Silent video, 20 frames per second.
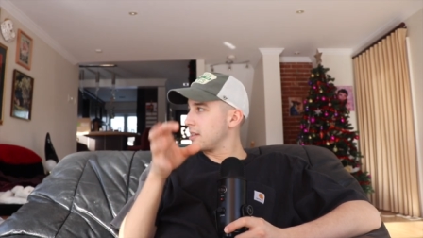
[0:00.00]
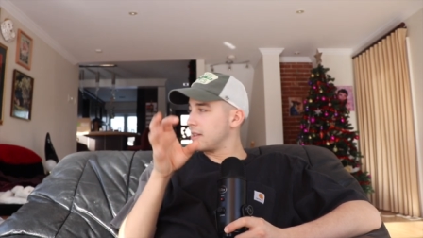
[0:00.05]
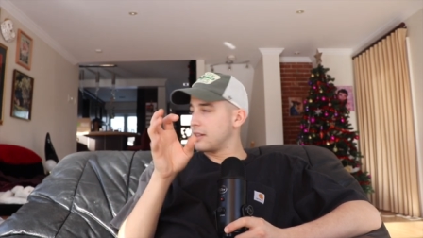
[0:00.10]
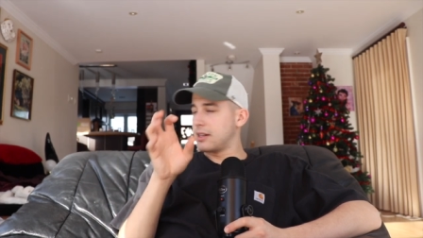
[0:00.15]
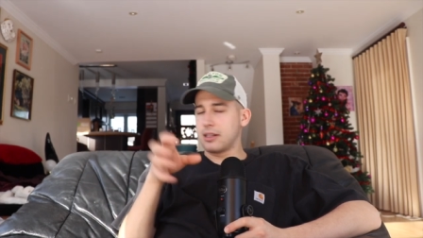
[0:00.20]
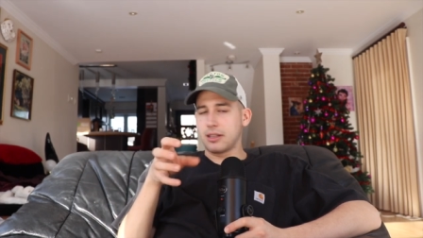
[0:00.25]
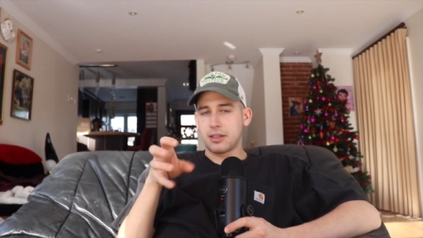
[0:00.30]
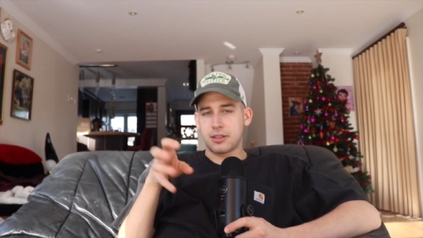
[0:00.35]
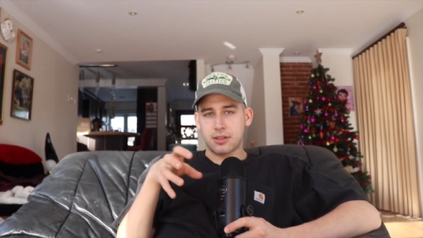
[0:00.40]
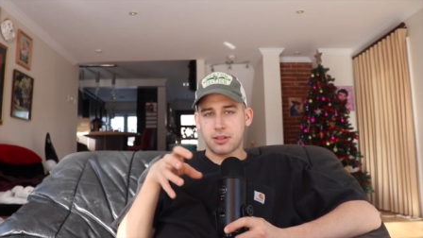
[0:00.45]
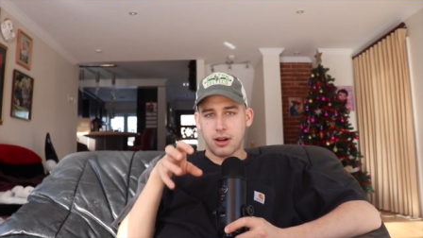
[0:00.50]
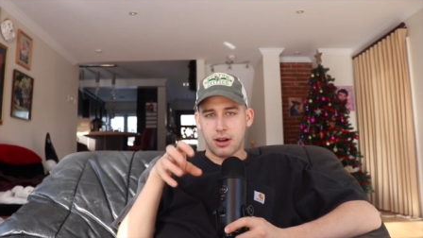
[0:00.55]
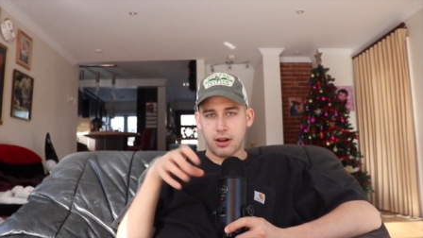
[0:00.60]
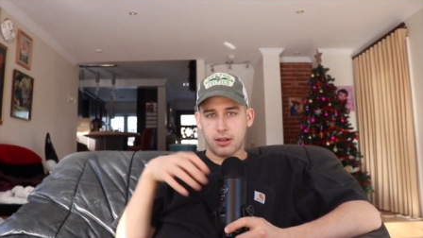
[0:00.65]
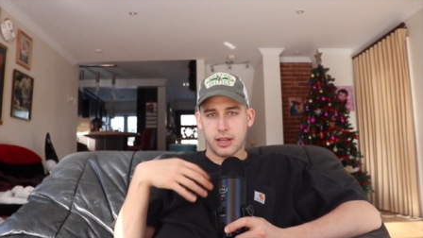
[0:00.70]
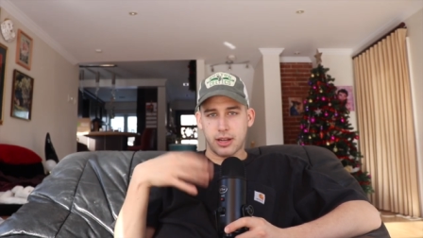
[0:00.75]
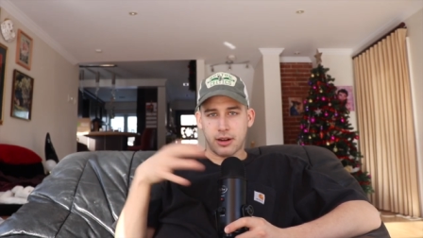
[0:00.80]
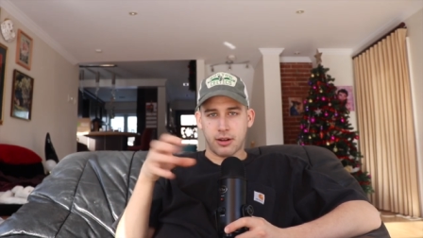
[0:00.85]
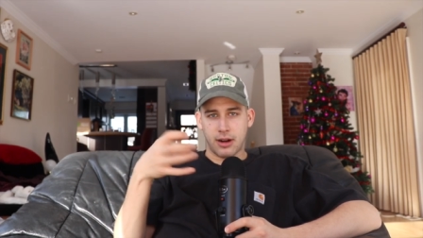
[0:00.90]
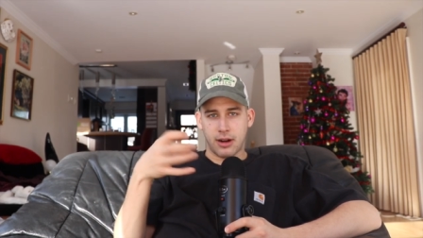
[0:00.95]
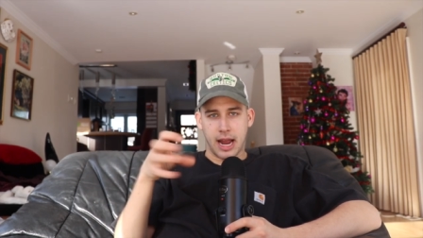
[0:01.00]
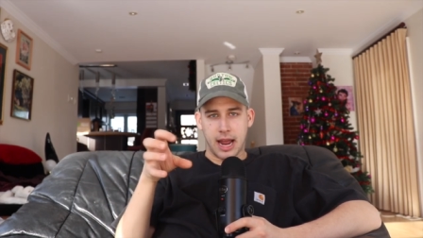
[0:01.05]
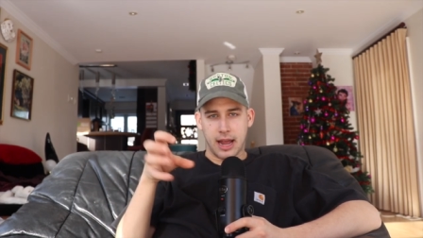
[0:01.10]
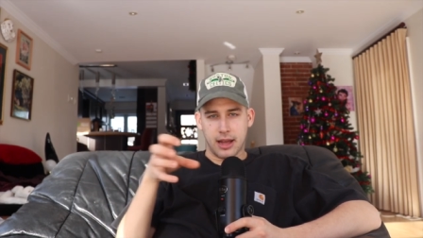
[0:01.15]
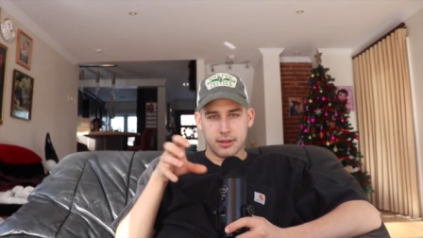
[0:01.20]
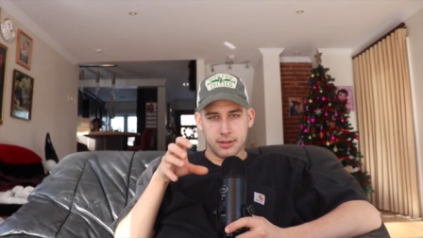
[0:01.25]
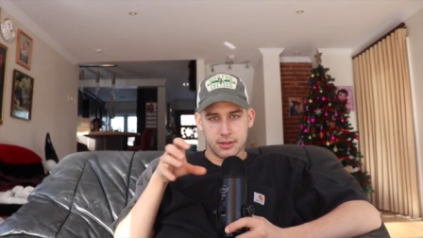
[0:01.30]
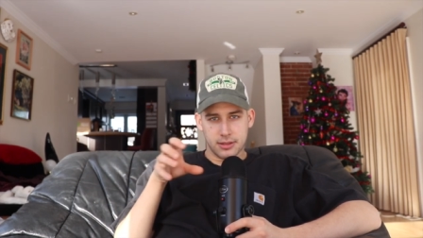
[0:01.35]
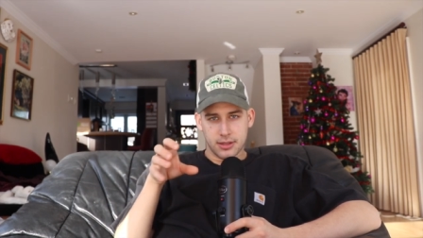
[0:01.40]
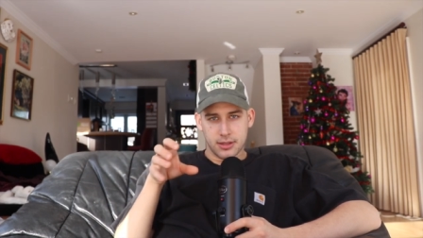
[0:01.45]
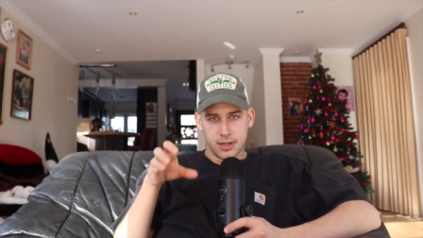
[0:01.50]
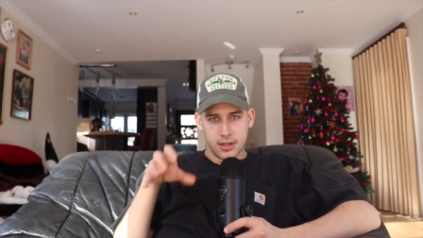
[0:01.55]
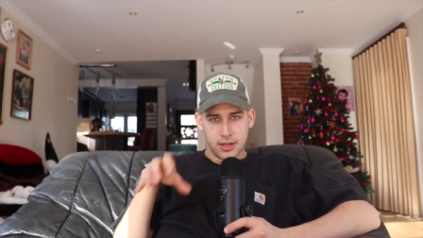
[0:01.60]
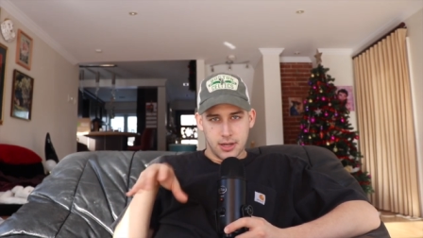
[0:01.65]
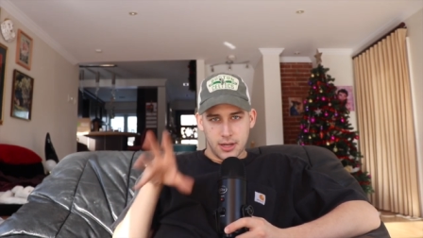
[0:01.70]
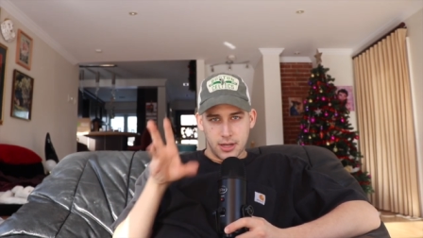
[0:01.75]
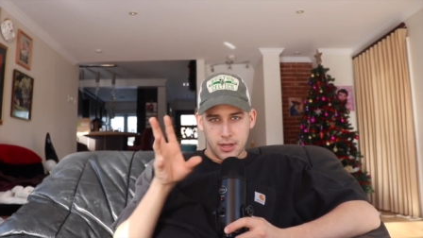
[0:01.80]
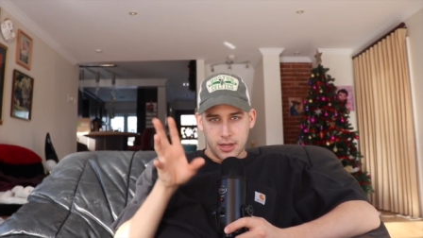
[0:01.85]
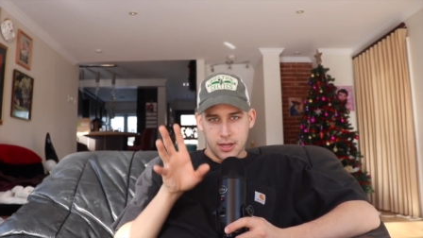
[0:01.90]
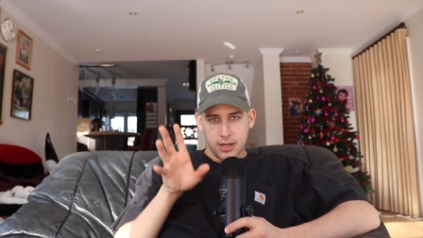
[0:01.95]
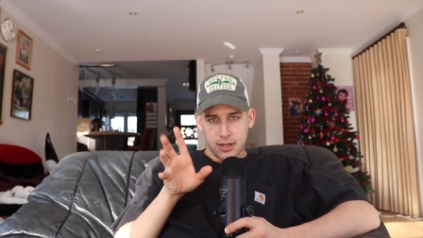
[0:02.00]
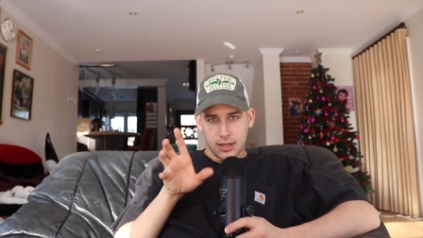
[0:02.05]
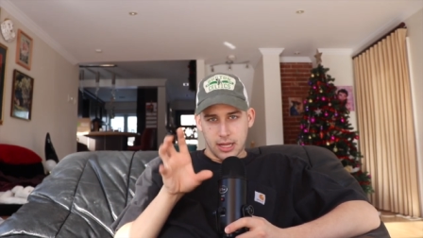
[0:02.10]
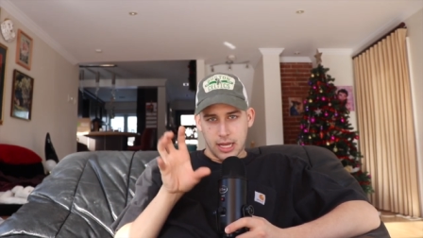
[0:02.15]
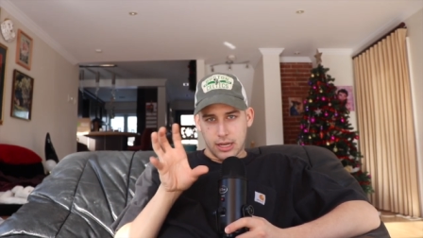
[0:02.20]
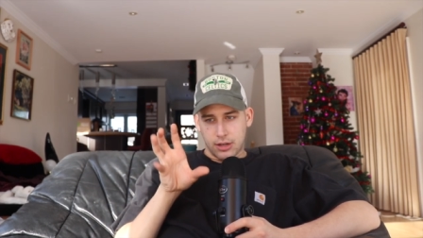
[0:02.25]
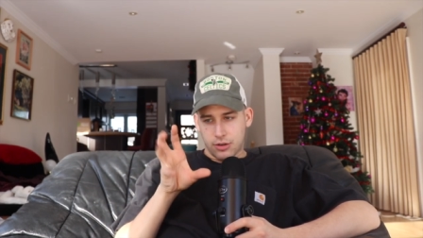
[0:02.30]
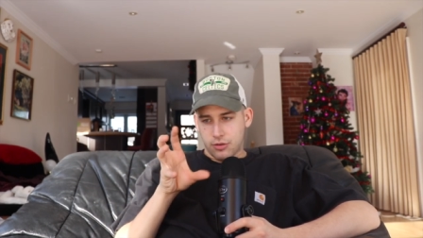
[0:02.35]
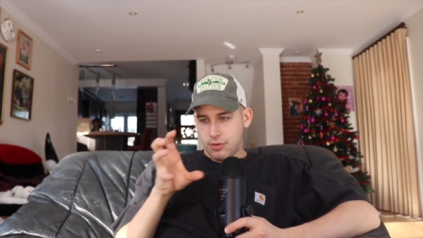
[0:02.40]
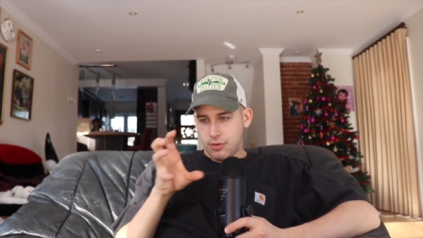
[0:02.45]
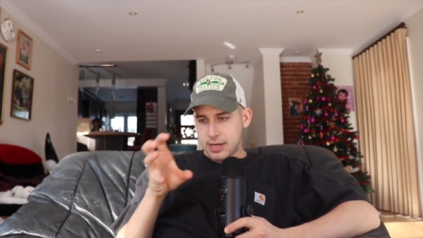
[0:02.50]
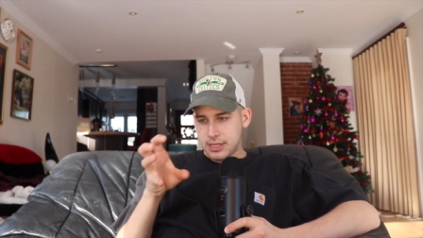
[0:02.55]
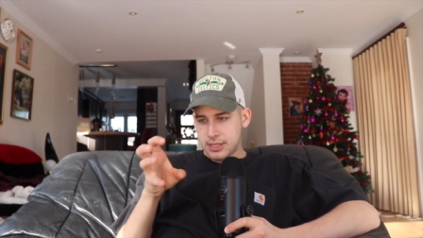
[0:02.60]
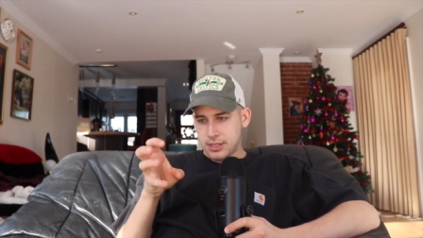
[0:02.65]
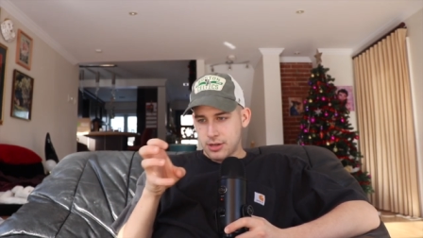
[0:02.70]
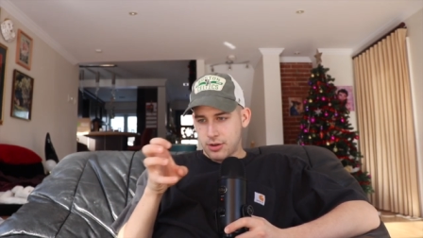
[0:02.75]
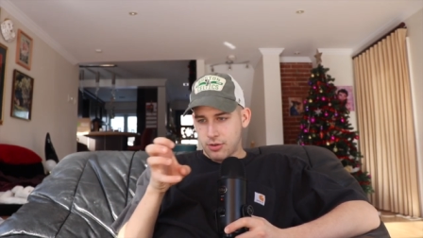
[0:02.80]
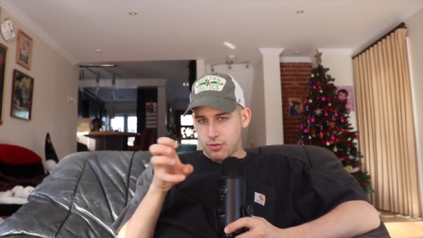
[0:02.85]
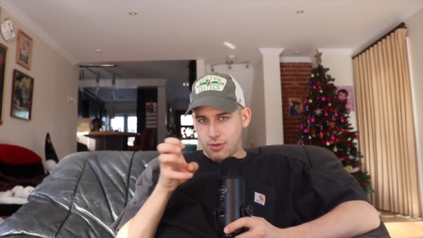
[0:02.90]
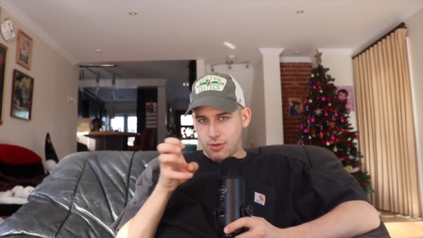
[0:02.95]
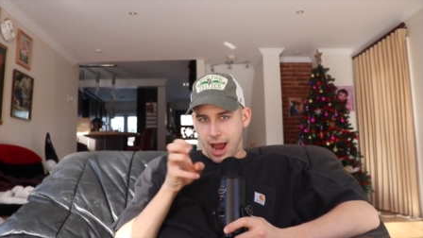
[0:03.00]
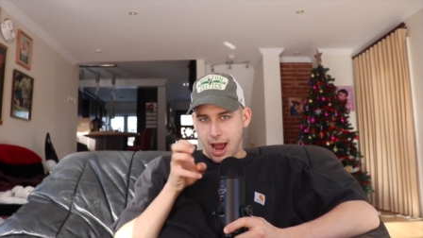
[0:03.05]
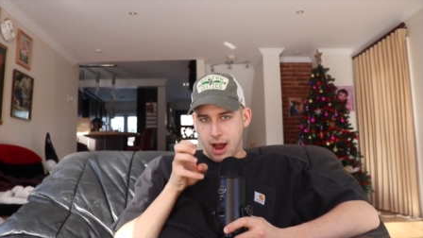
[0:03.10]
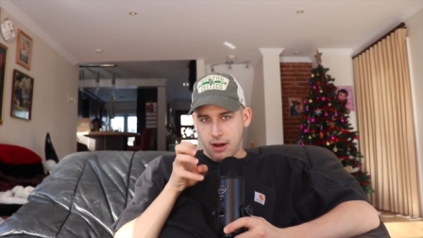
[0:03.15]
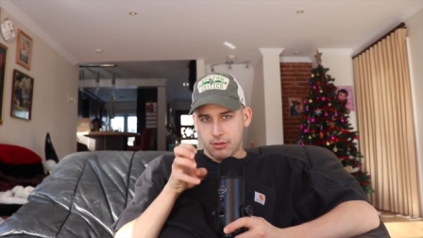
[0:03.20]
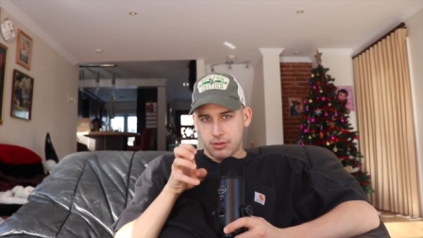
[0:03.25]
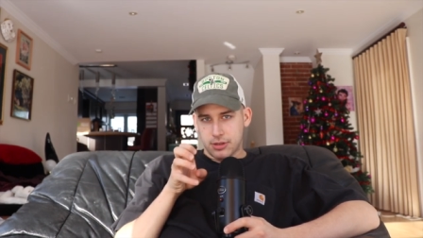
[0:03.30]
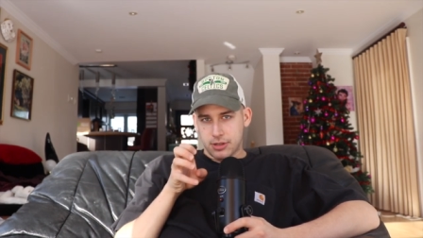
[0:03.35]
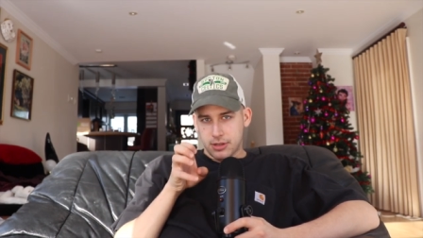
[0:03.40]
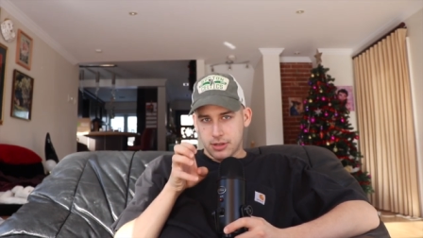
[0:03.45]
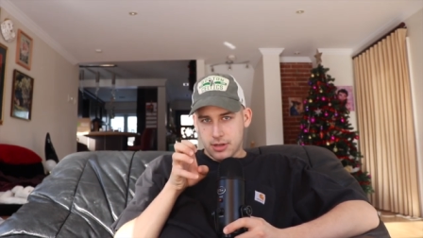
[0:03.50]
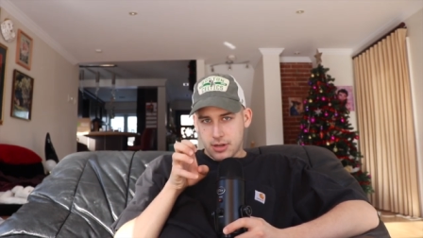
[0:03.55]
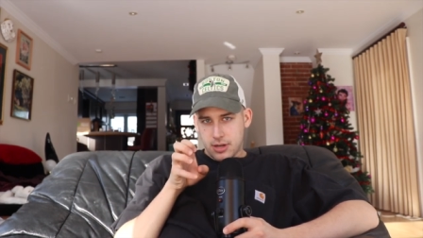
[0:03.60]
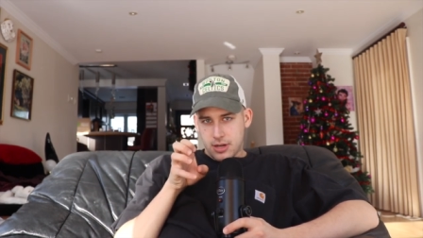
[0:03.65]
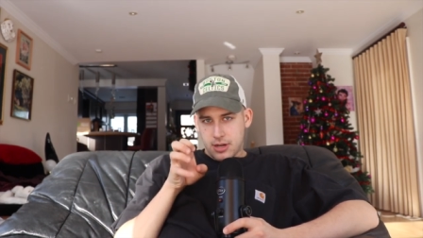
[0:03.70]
literally saw like her hands like crested around